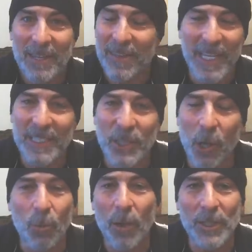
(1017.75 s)
They
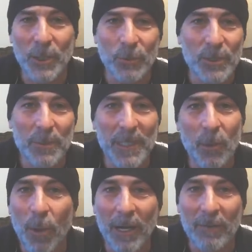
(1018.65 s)
don't want you to be
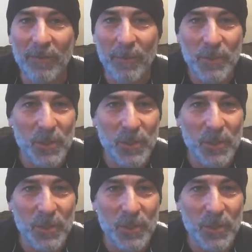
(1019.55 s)
aware of them,